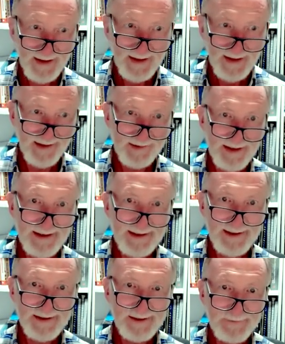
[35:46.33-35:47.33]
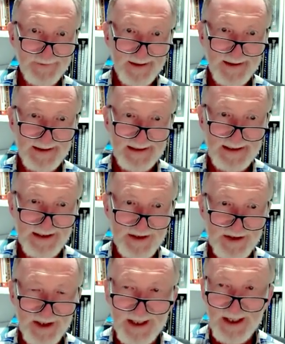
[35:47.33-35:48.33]
And it's got a clearly defined
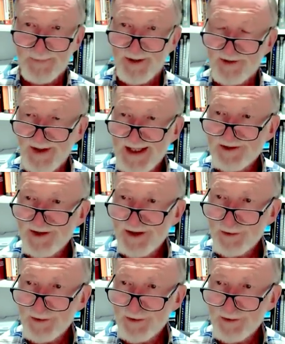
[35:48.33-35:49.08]
edge, but it's actually